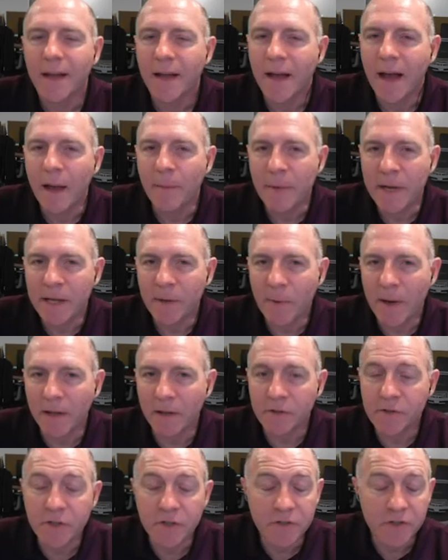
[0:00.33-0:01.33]
I'm
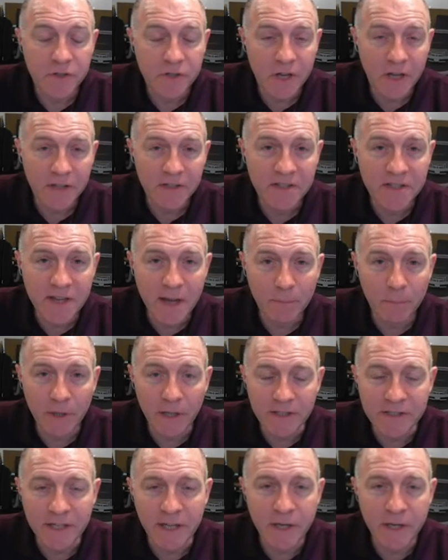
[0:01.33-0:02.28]
meteorologist Sean Sublett,